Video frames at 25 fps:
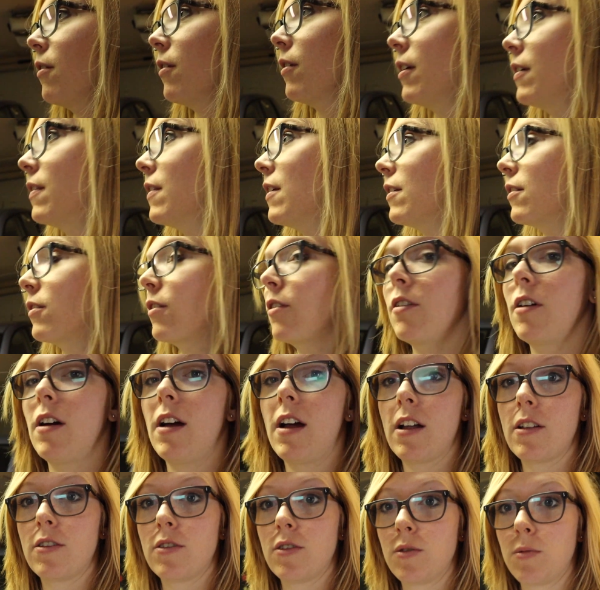or in this
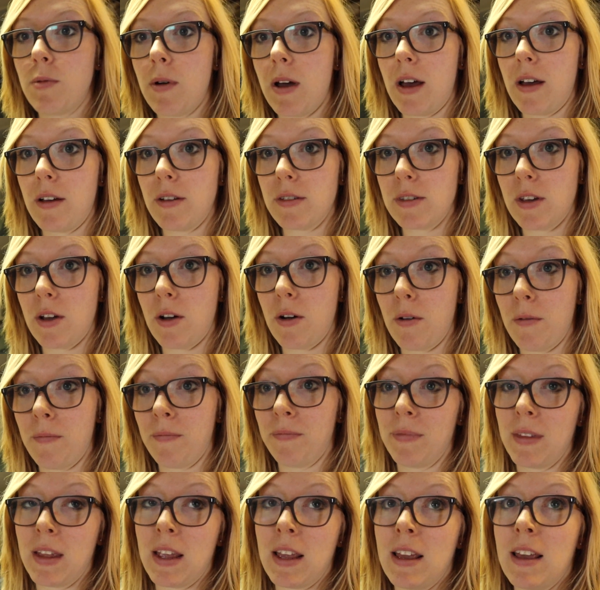garage as well. So
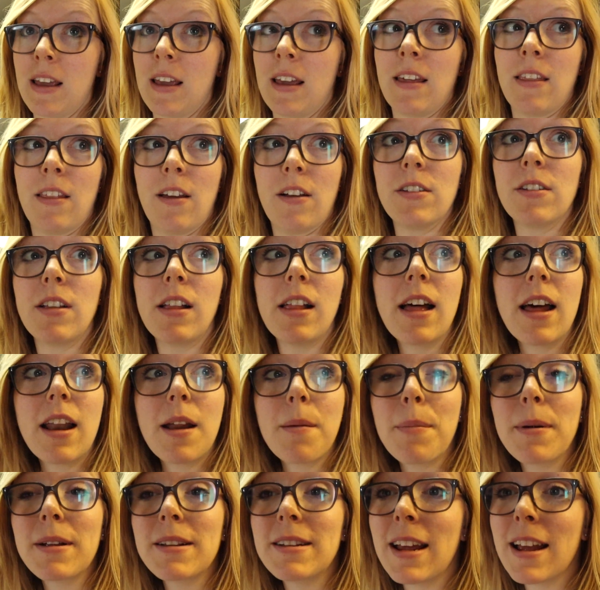there's a lot
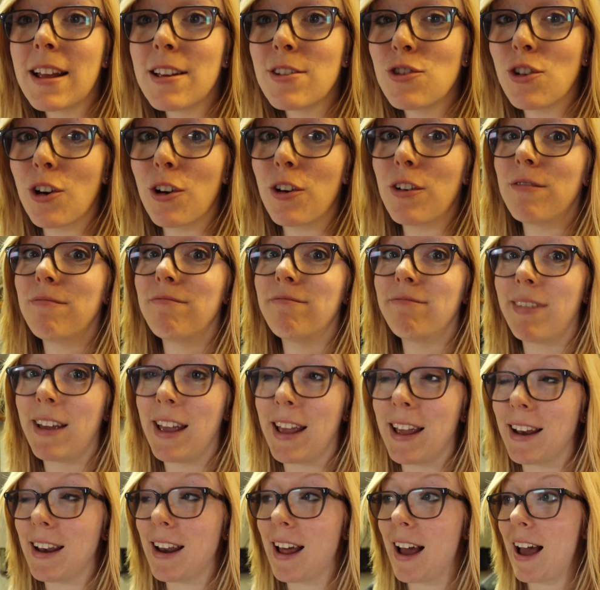of potential,
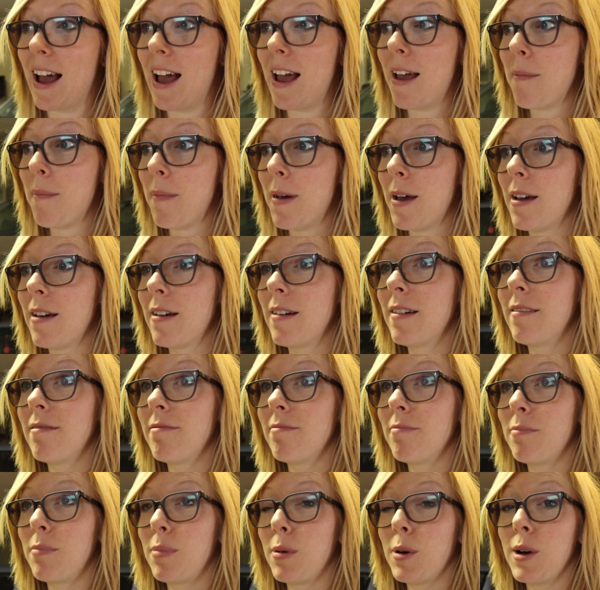and I'm
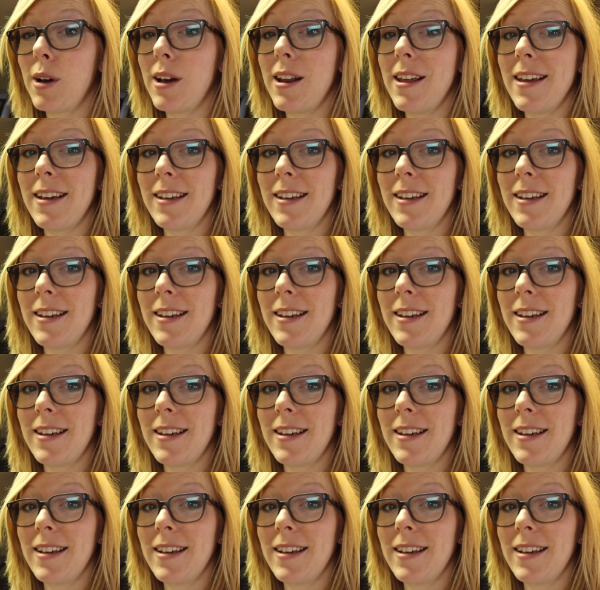pretty